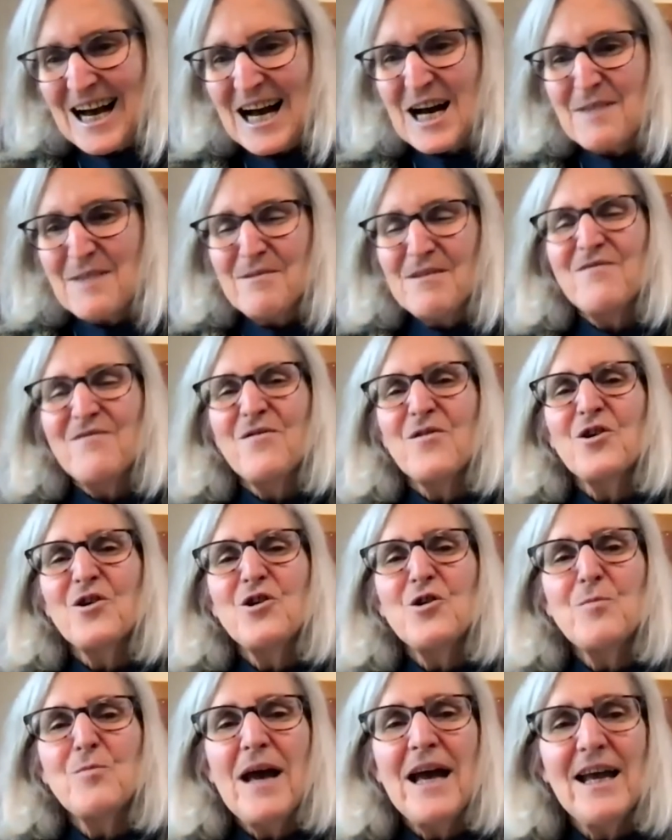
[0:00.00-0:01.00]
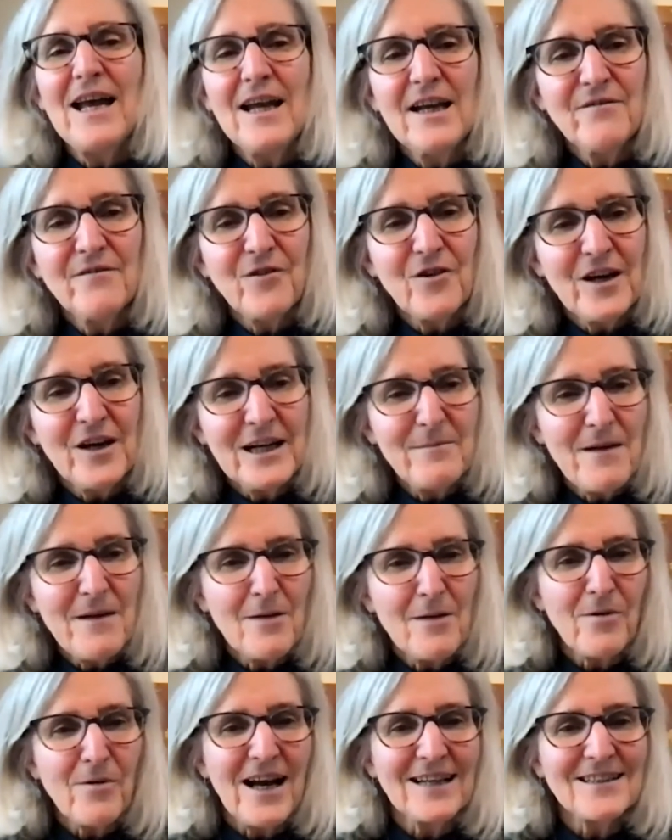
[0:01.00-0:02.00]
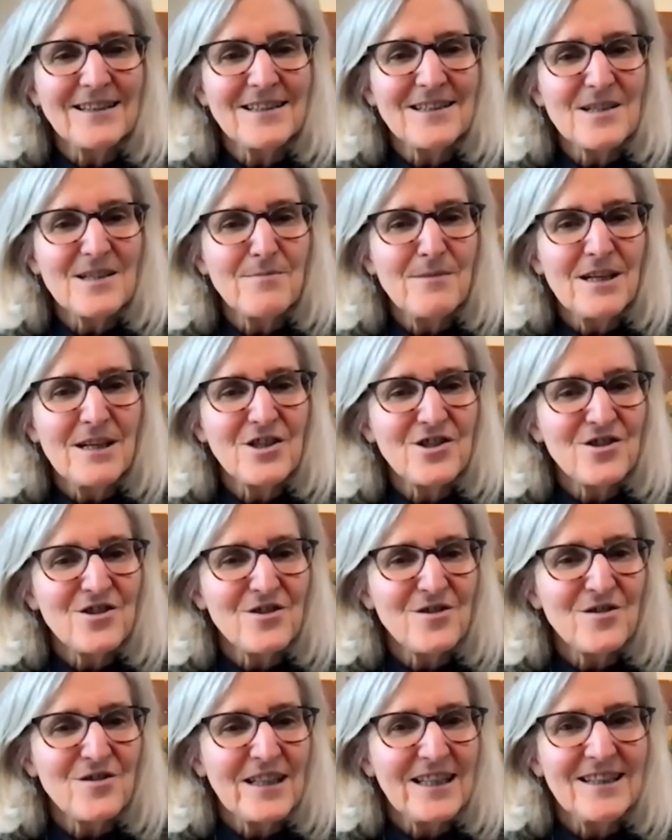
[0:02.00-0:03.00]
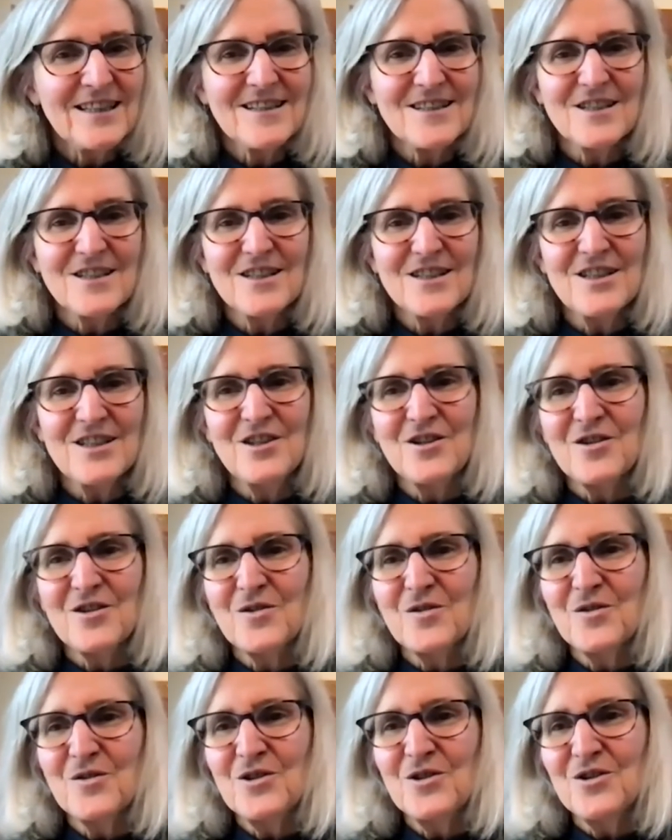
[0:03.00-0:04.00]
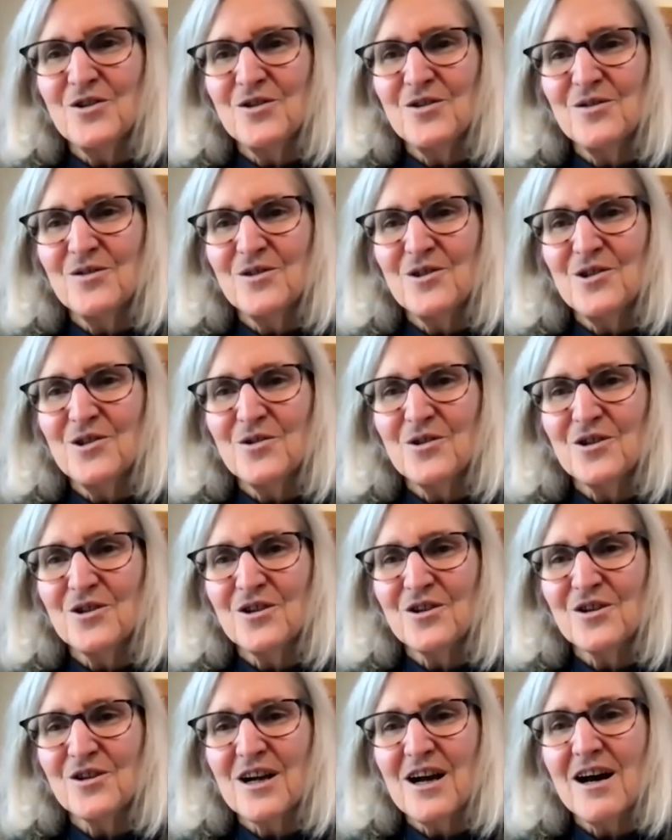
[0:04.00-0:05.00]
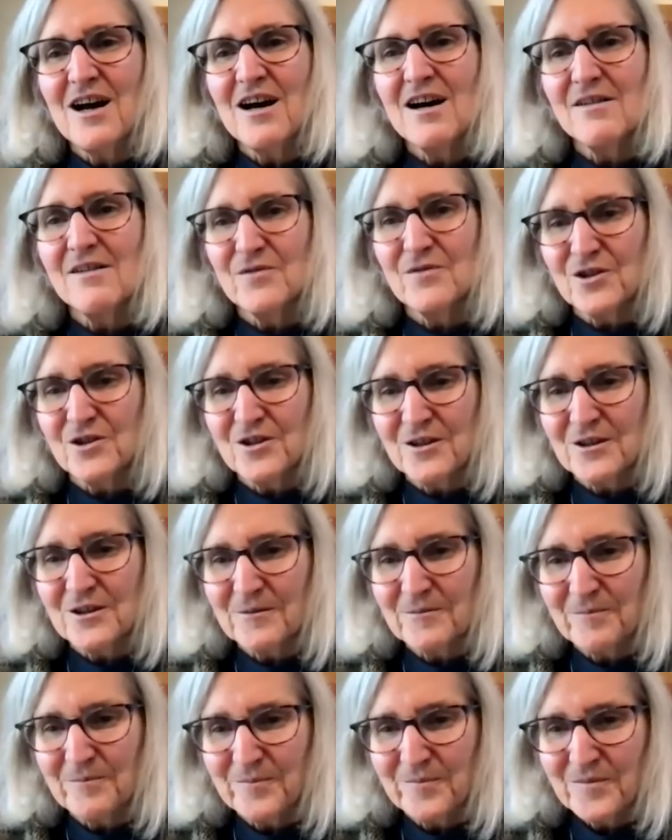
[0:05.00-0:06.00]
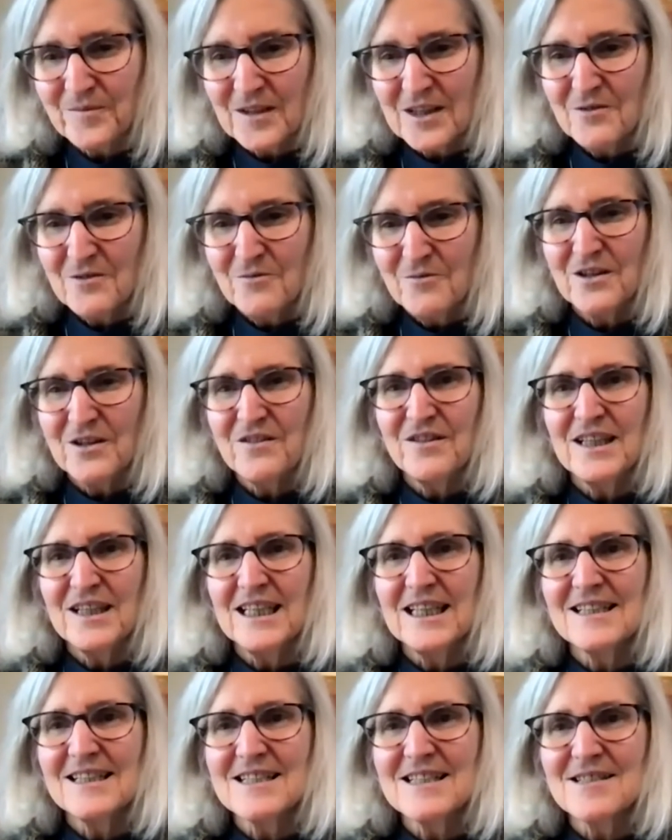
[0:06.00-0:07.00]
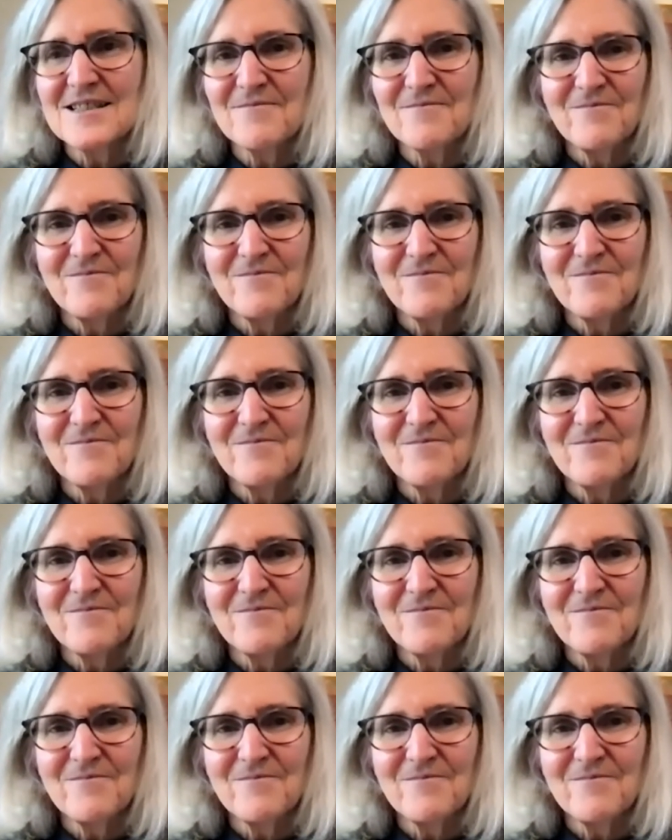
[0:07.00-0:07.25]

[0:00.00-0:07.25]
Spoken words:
Before you pay for any malpractice, make sure that you are covered with things.